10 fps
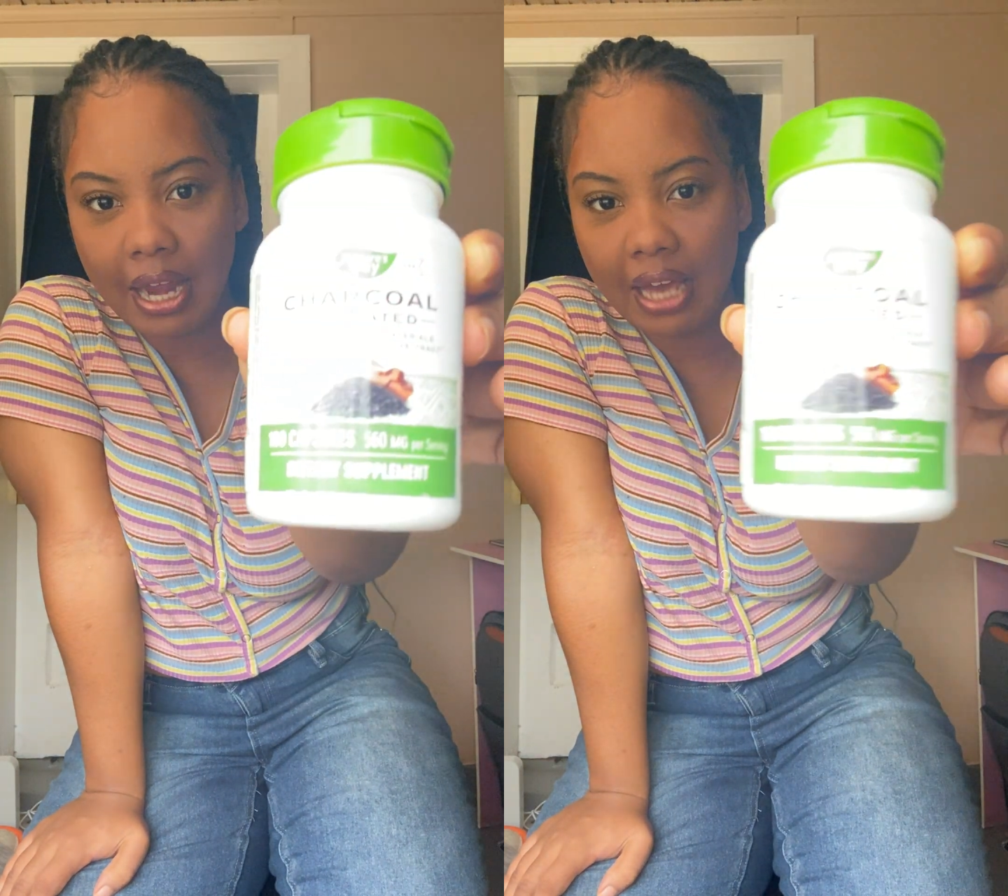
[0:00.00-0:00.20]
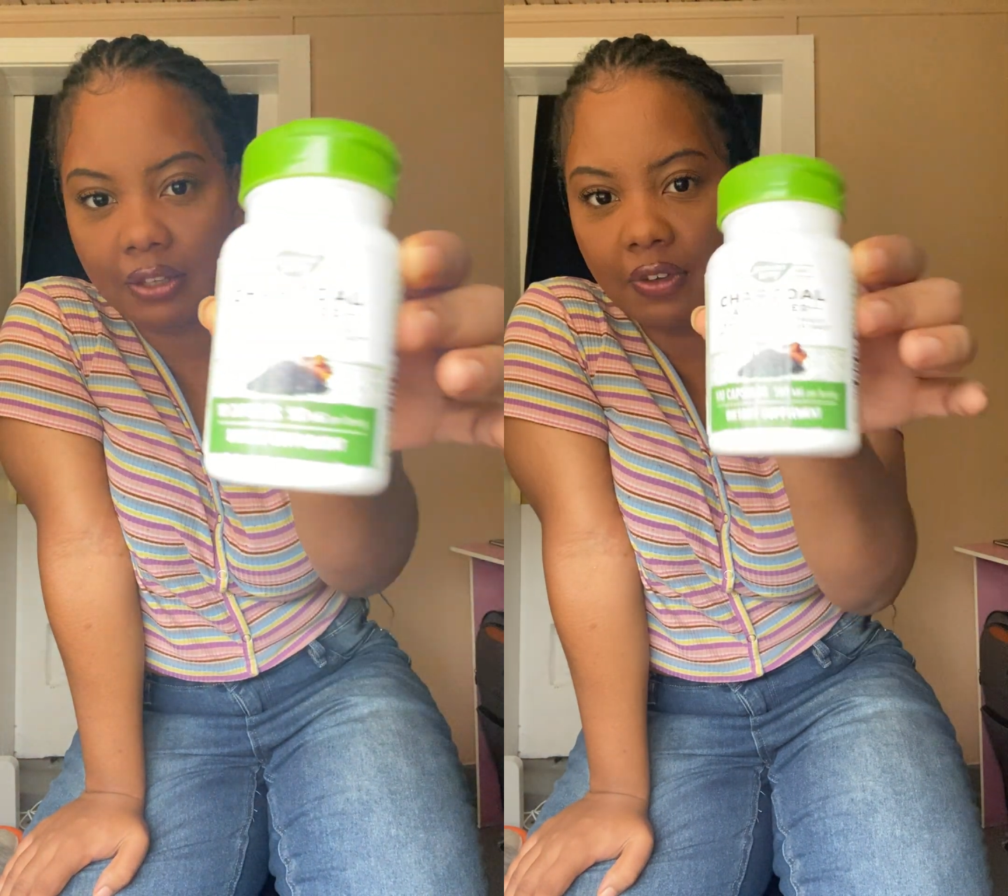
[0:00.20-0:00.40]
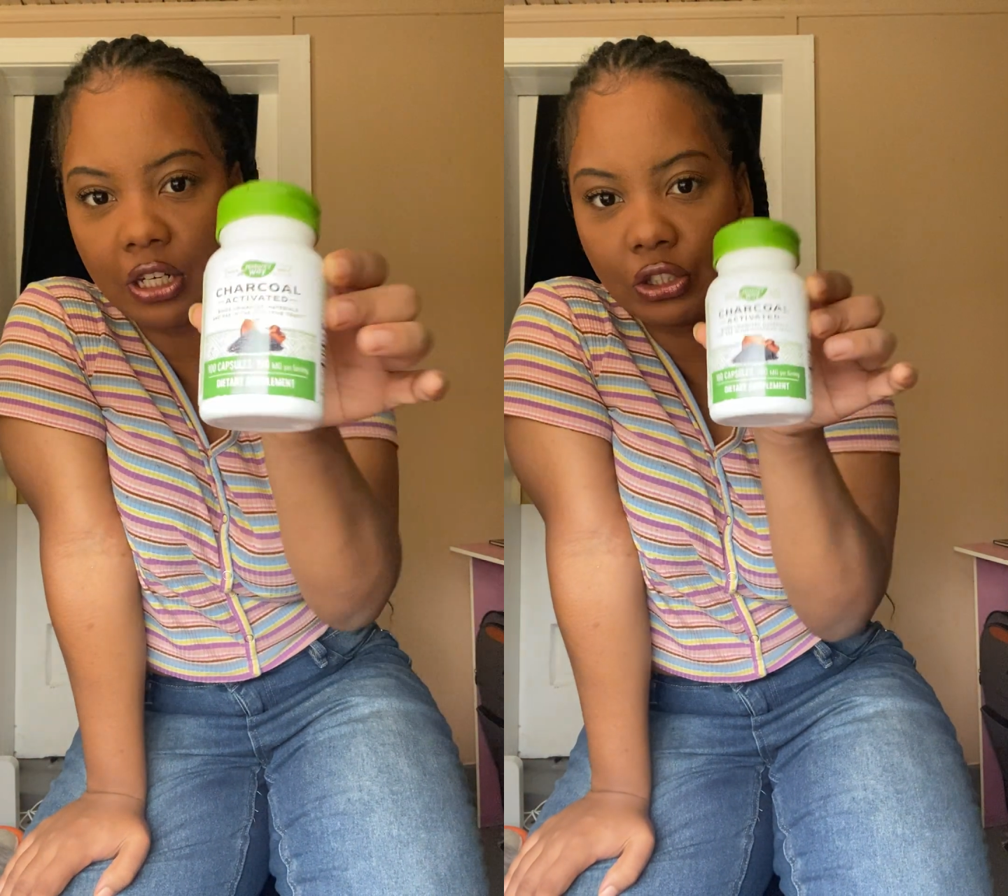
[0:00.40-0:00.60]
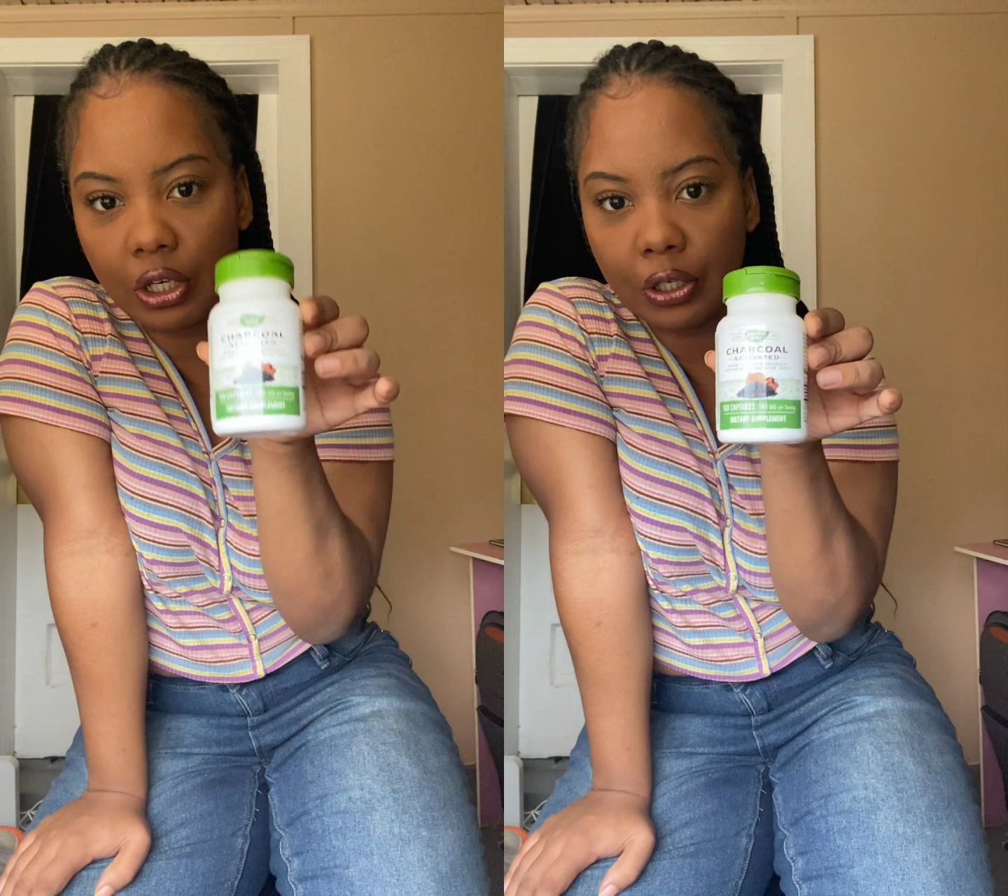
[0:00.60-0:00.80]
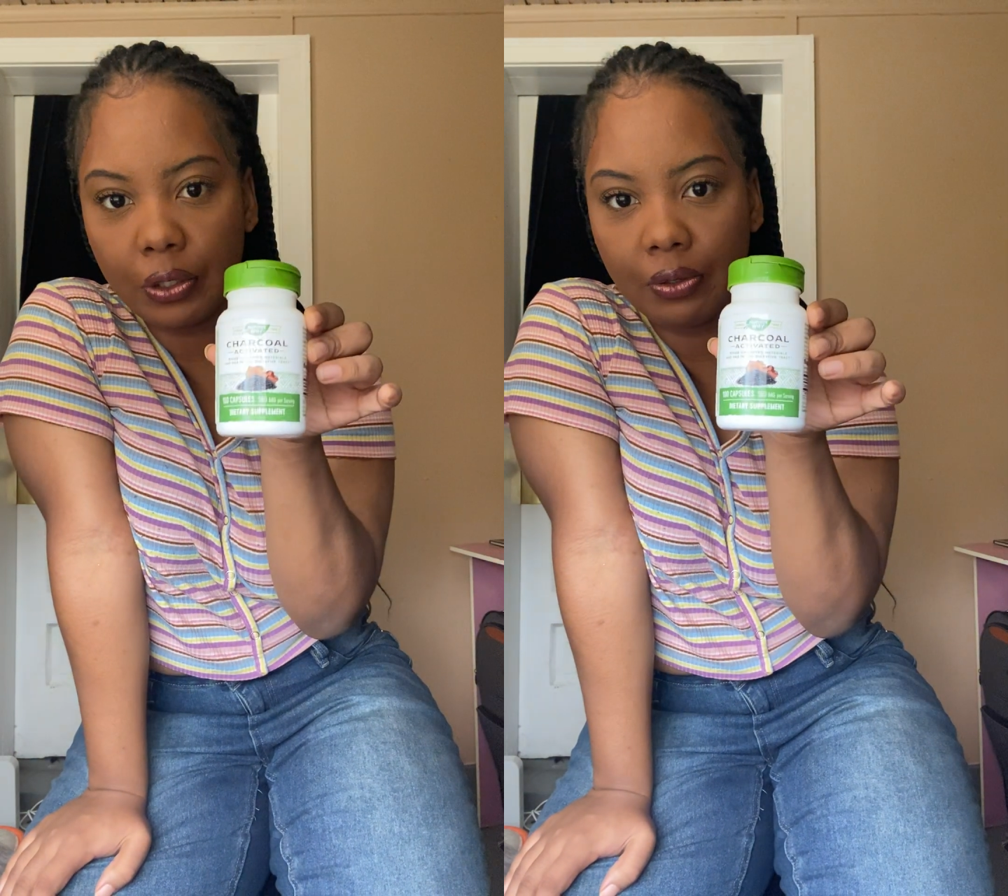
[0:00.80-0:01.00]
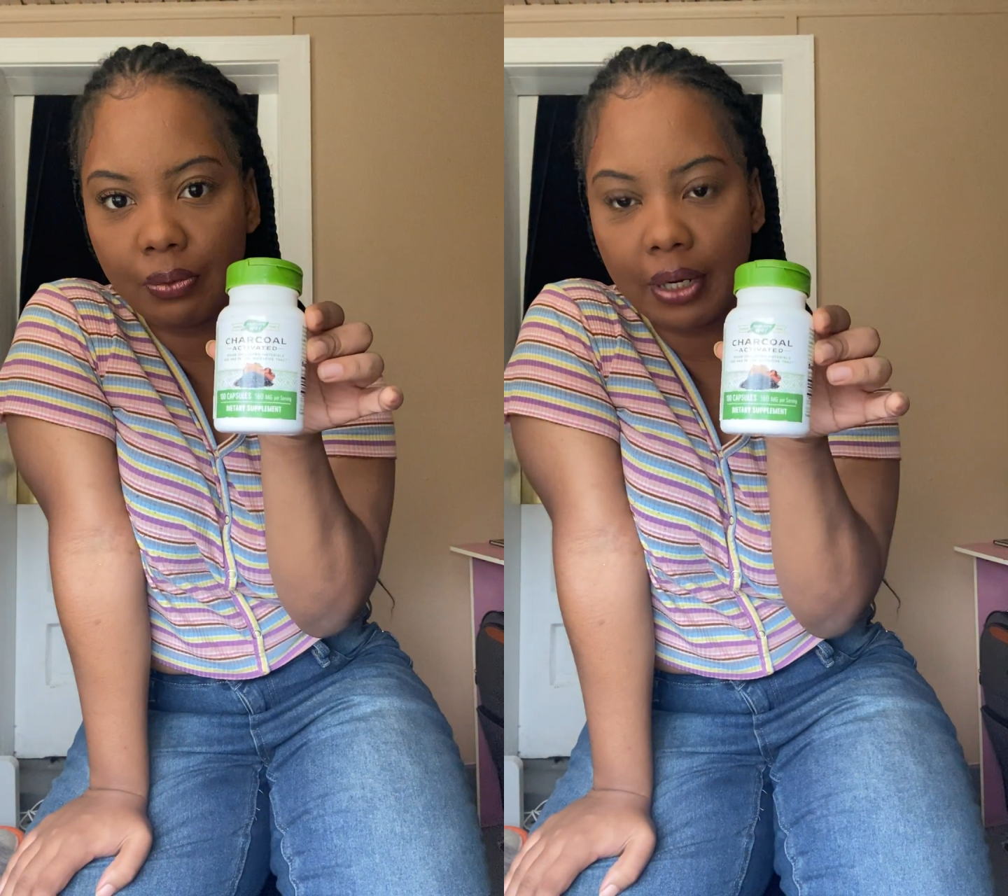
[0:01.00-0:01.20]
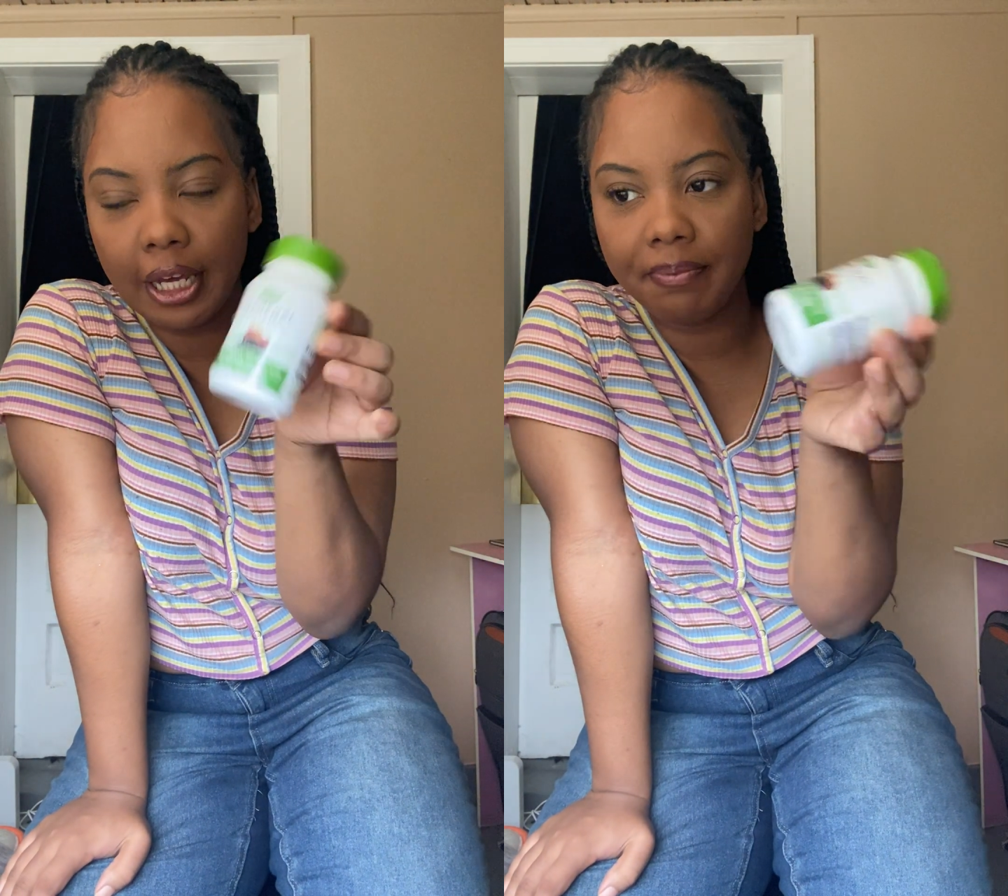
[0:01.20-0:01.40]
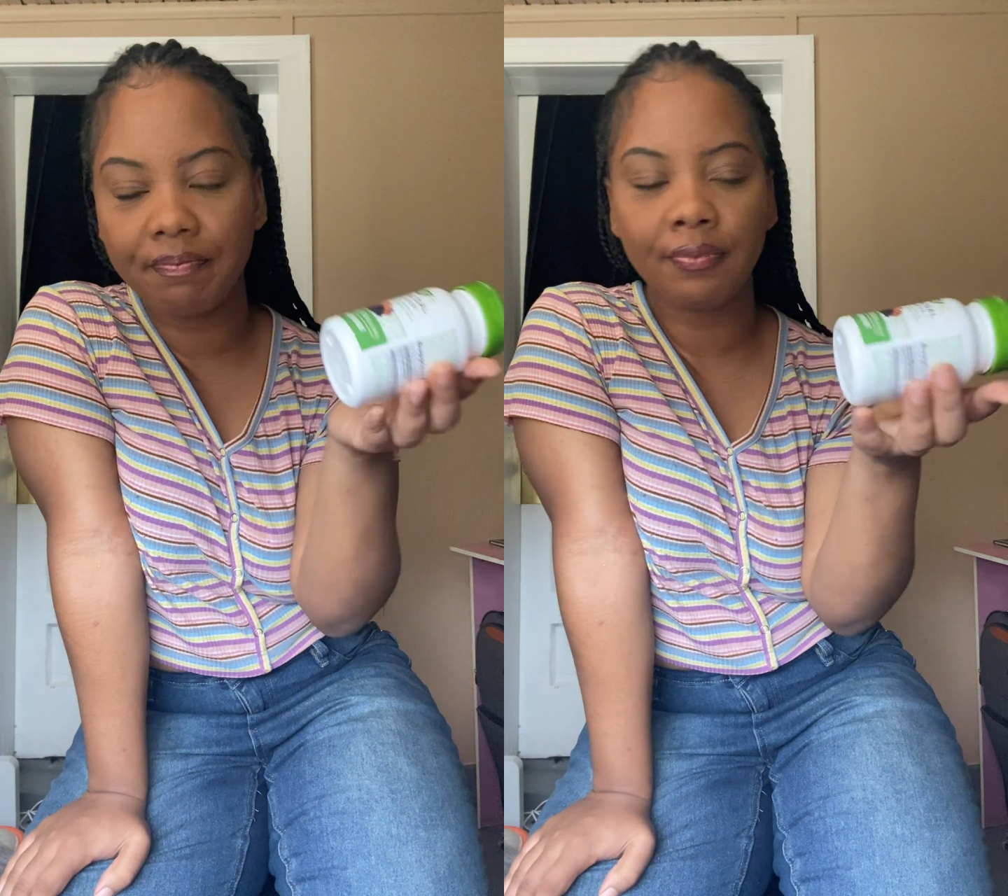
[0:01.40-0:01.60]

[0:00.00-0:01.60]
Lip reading: activated charcoal, right?